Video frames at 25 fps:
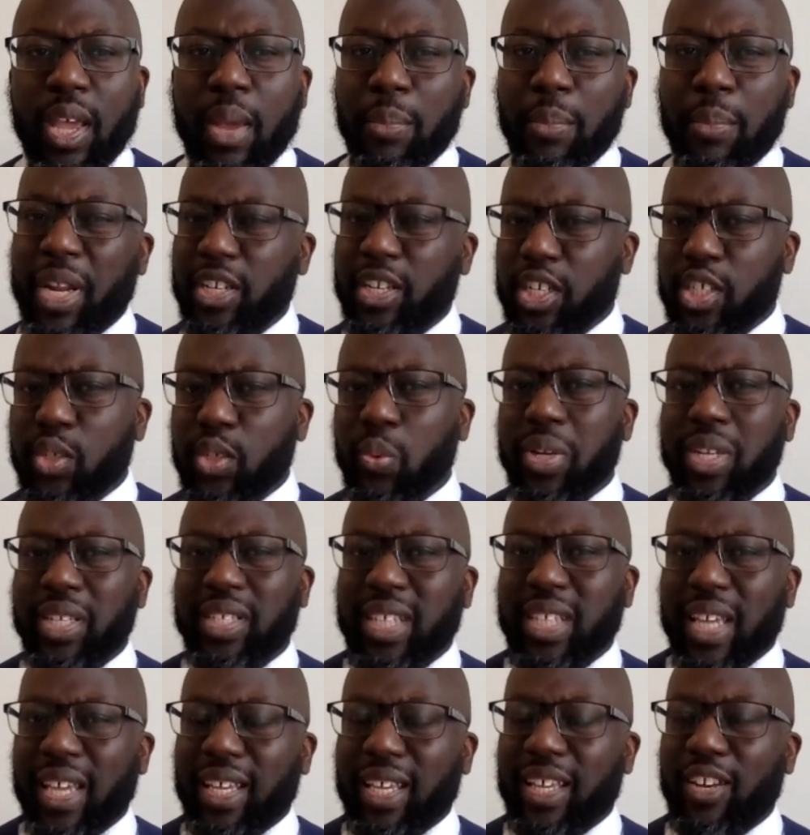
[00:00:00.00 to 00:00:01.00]
But I just want to
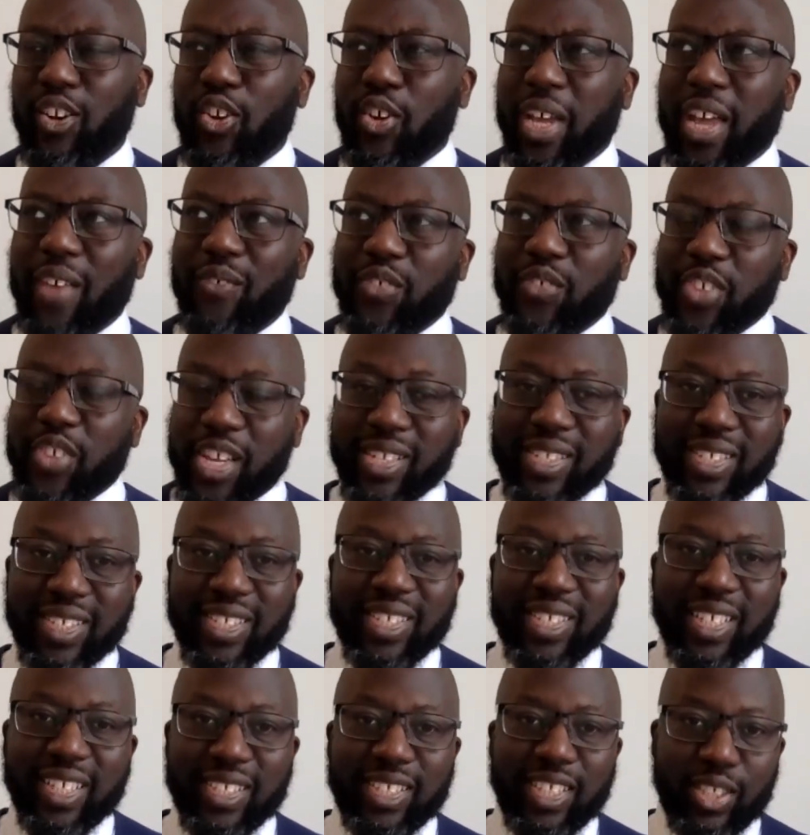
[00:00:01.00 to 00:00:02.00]
take a look at verse
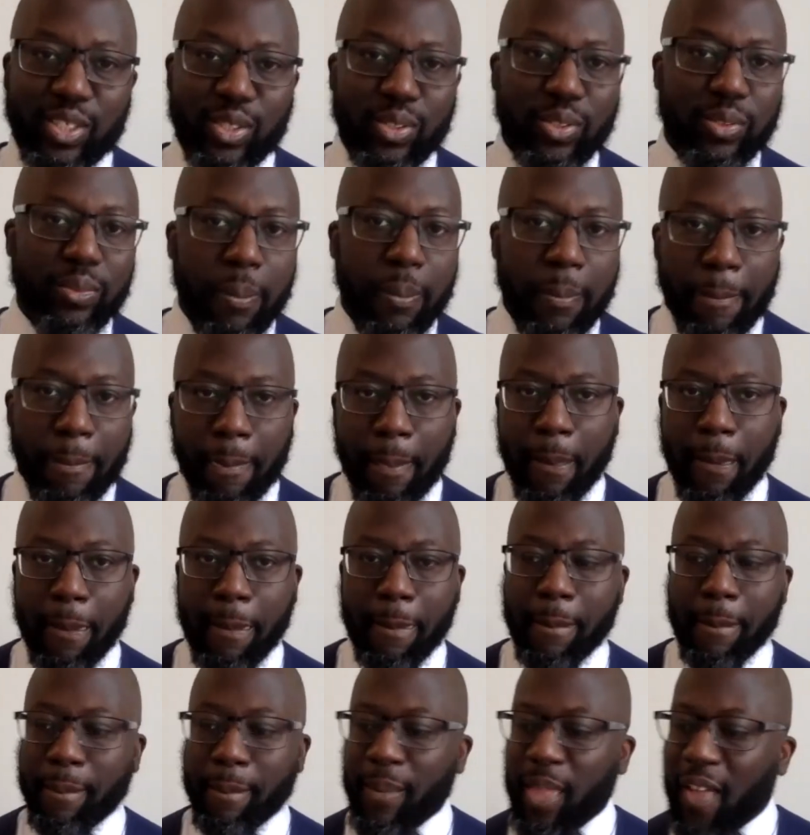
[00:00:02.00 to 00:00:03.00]
62.
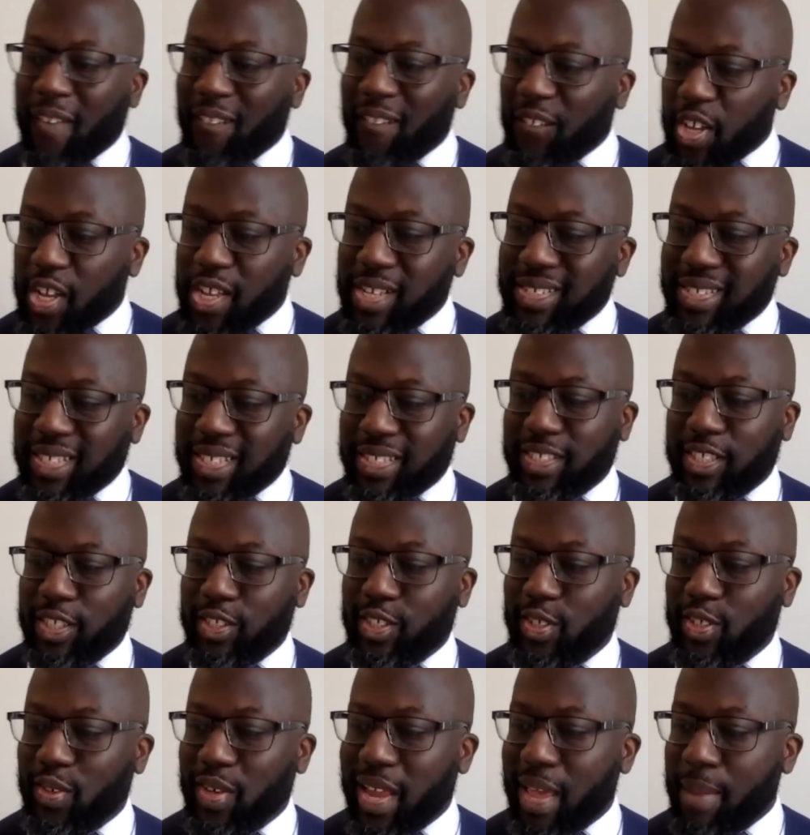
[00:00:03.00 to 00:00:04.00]
Verse
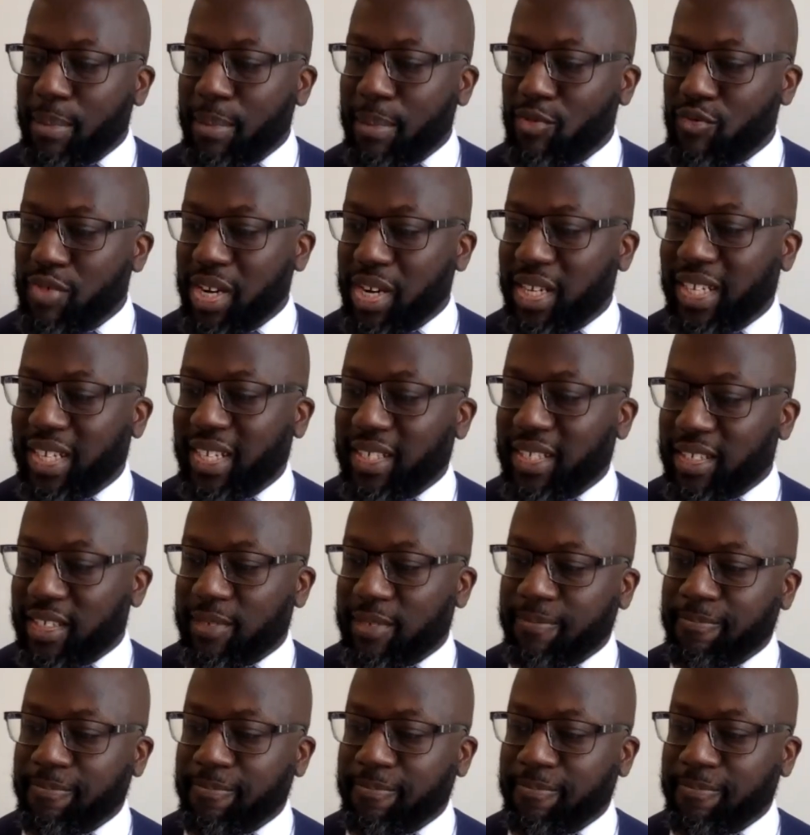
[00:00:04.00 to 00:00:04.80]
62, let me read it.